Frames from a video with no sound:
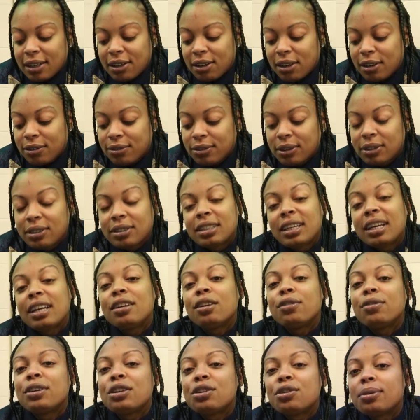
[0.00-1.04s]
It offers
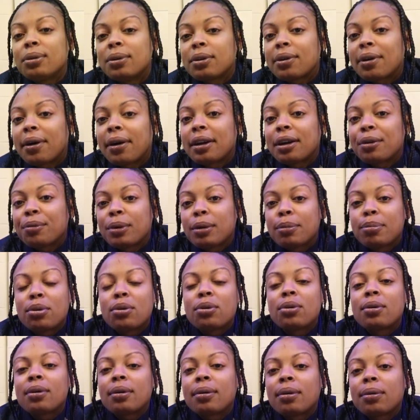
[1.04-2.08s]
individual credit
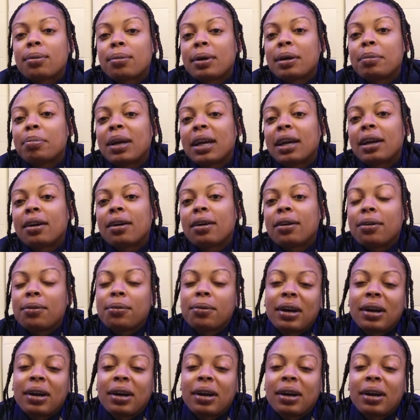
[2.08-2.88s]
report repair,